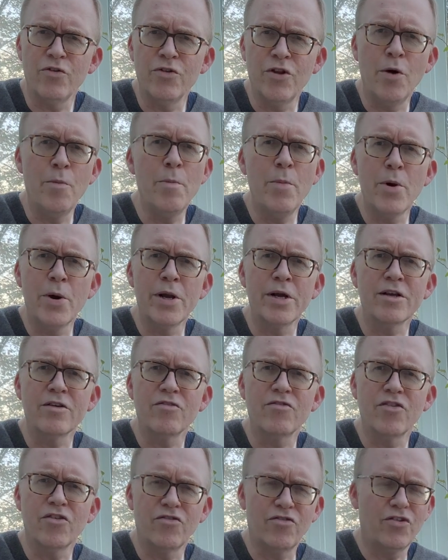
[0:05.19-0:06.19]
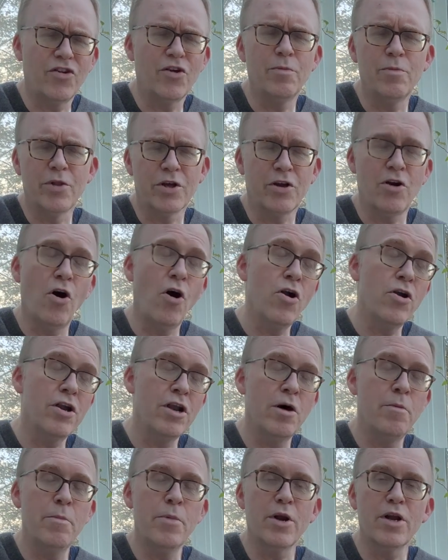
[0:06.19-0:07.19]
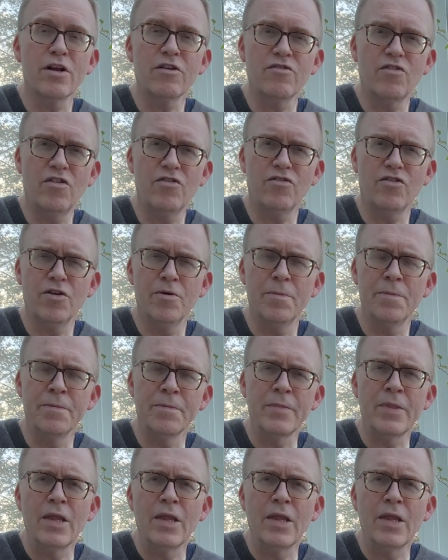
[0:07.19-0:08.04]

numbering system, the chord numbering system.